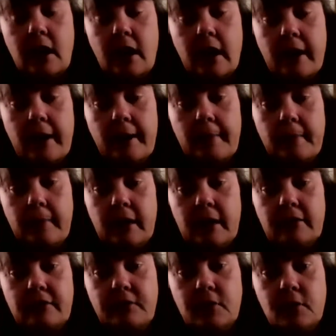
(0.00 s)

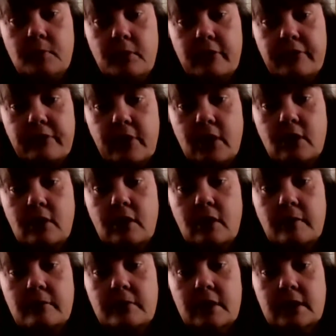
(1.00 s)
If you
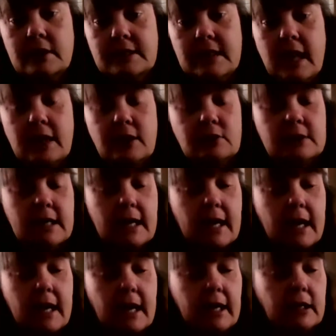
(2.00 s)
prefer a cycled
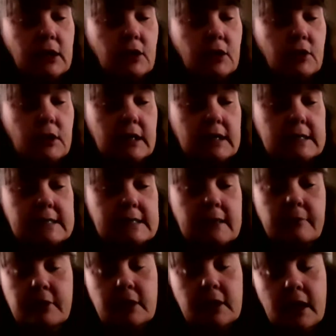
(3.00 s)
tank, you can get
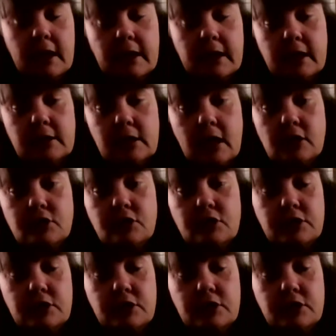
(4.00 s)
something like Dr.